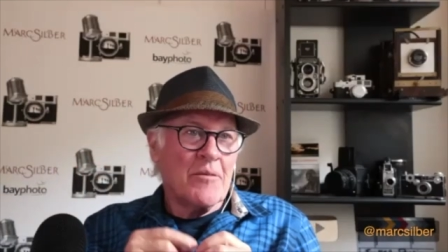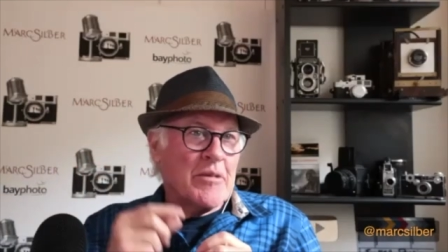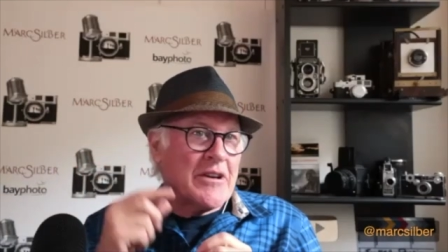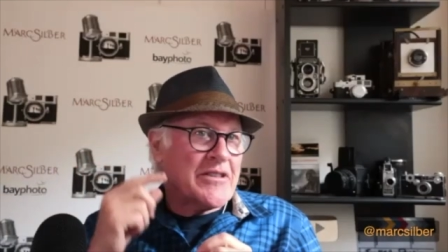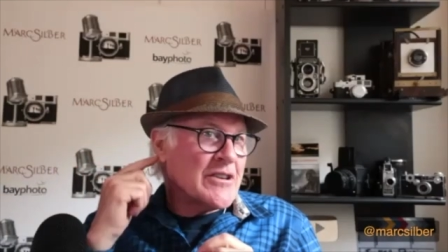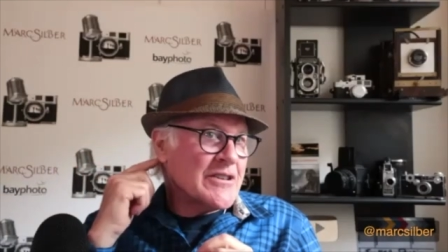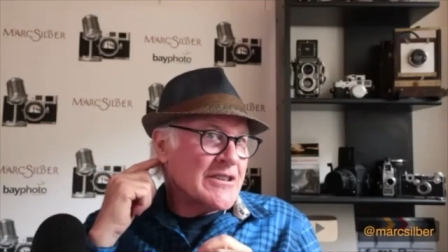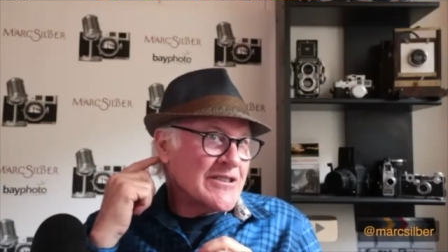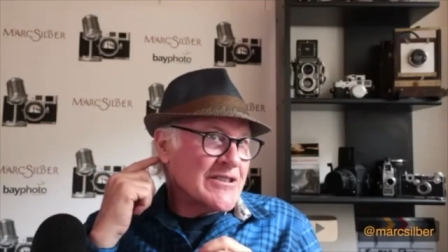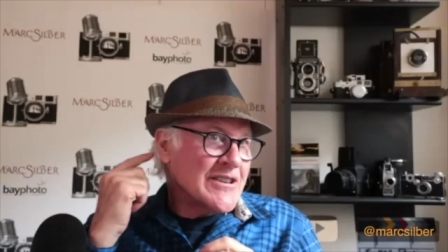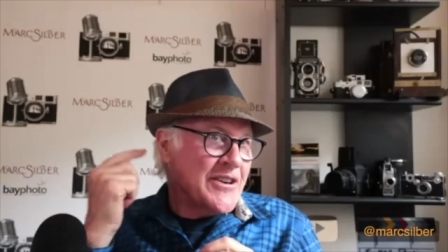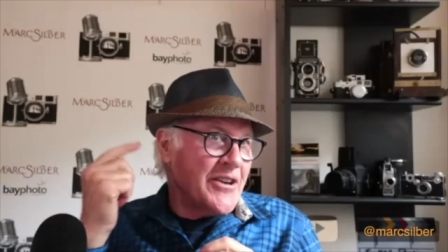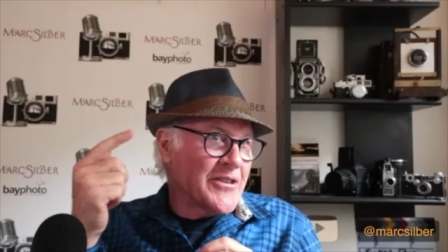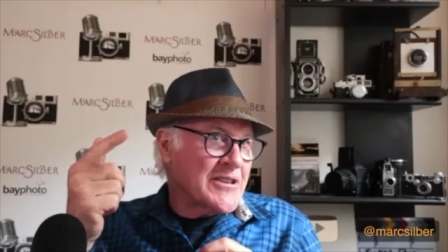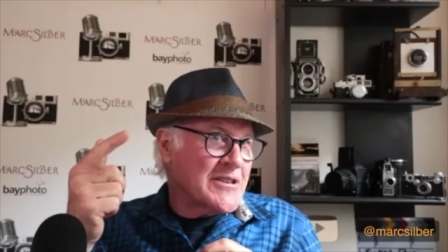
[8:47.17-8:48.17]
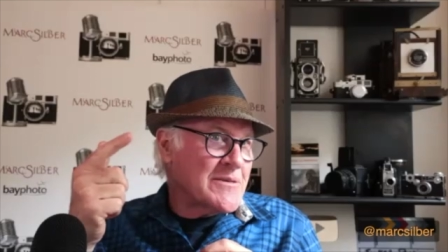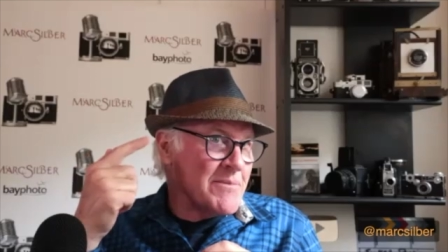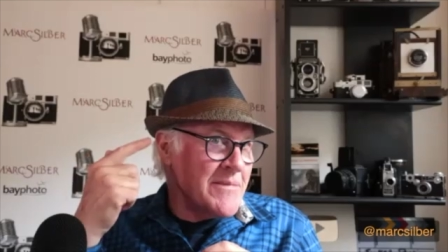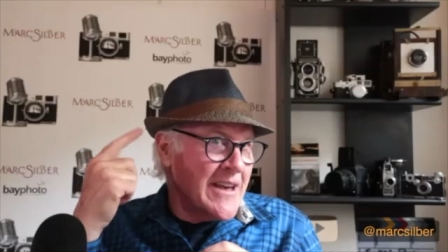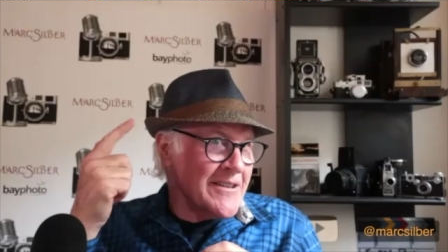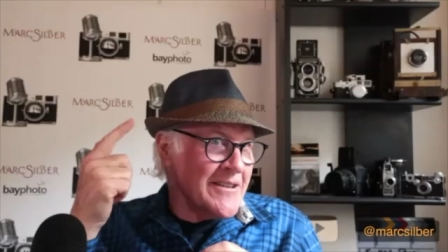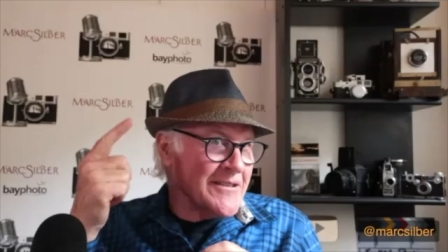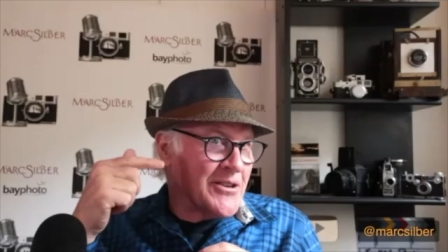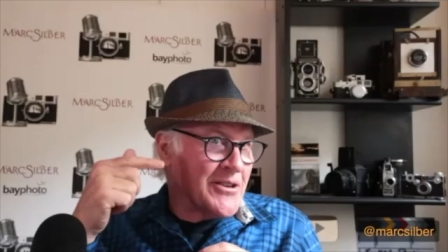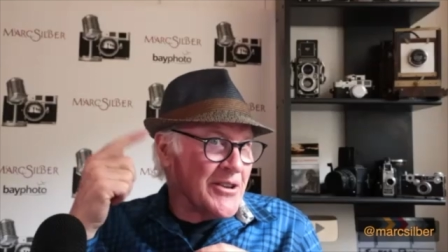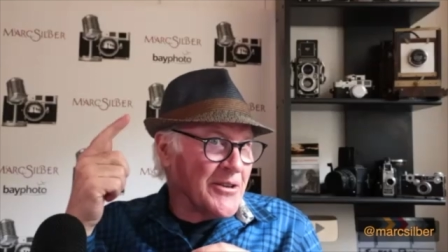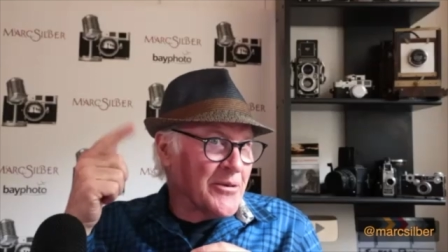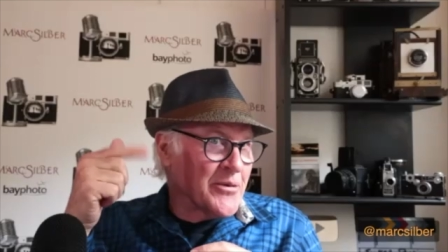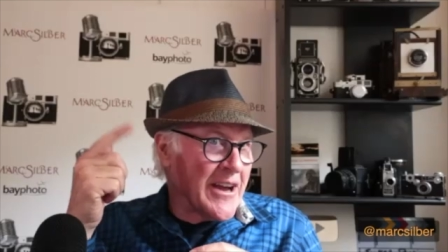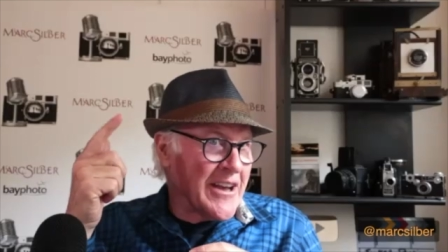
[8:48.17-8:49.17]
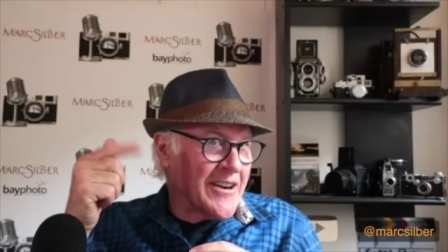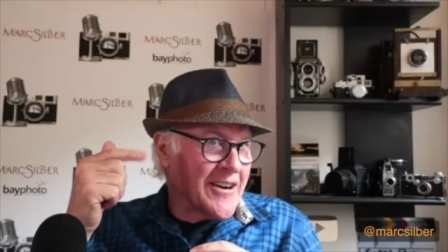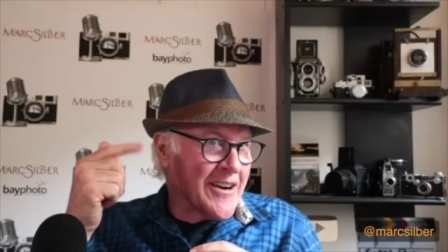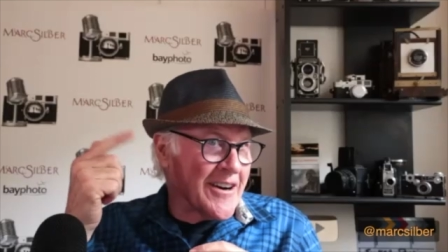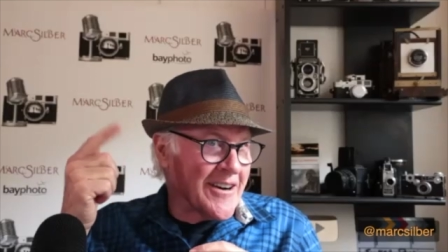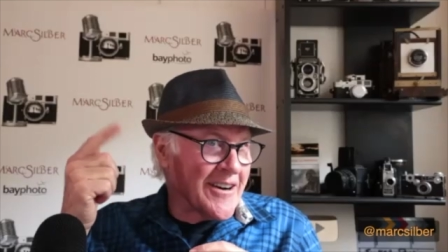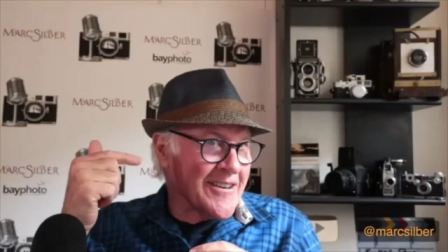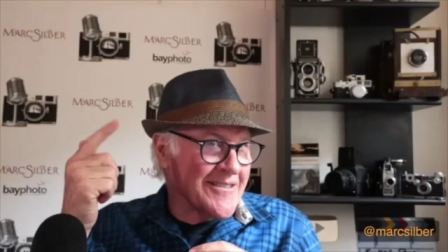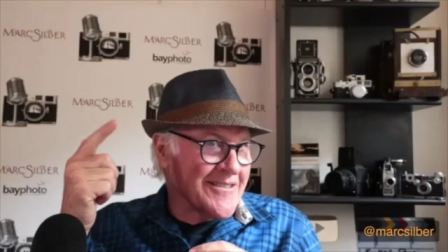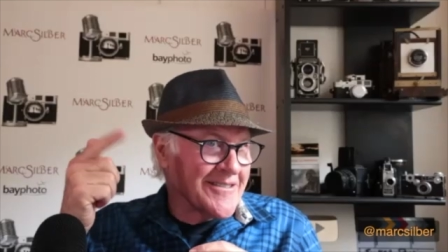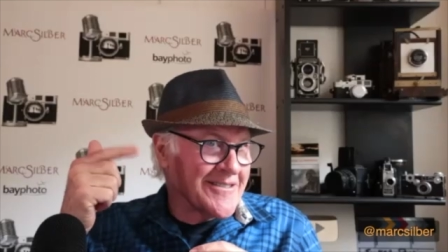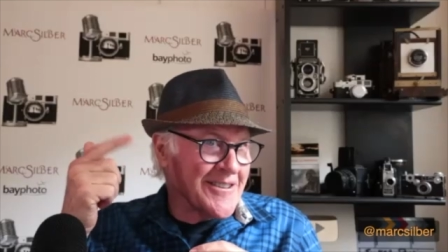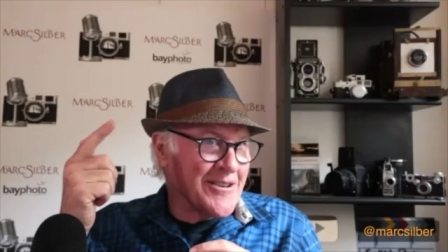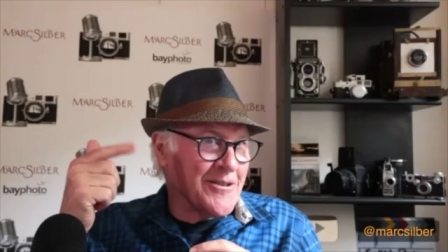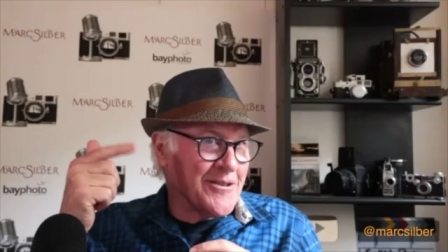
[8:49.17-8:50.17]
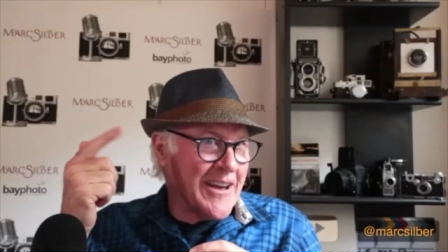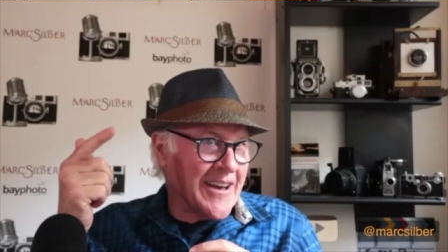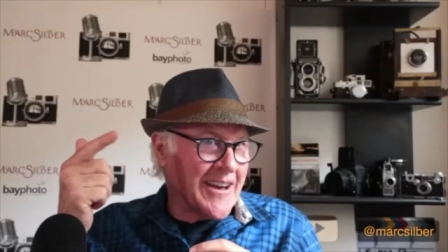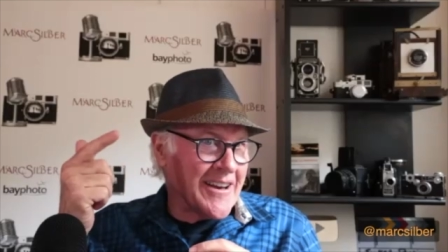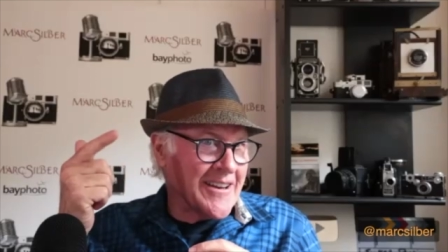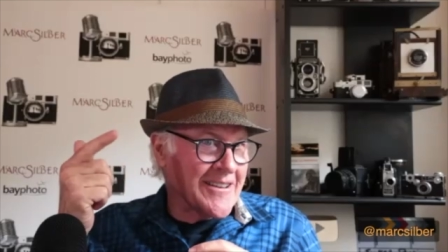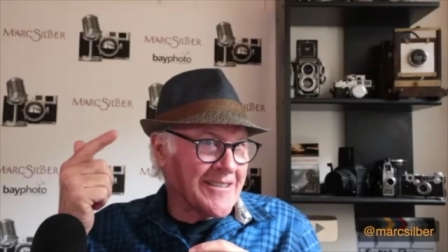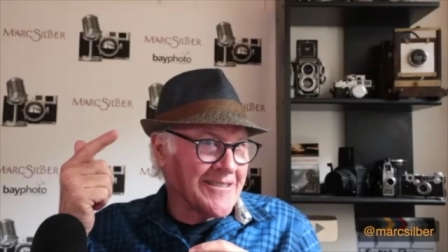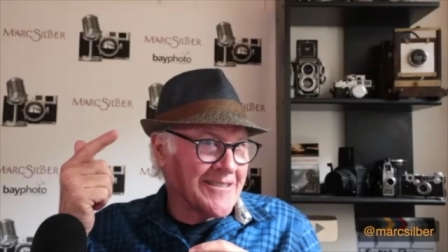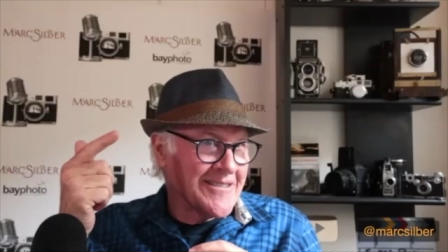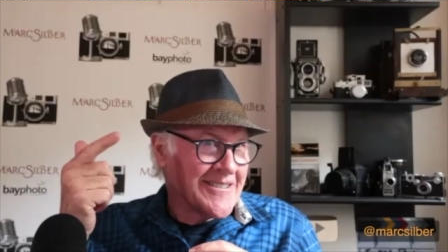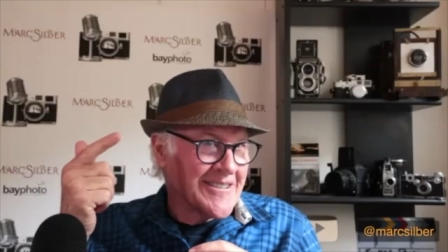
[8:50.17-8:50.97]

But there's still this mental radar that you had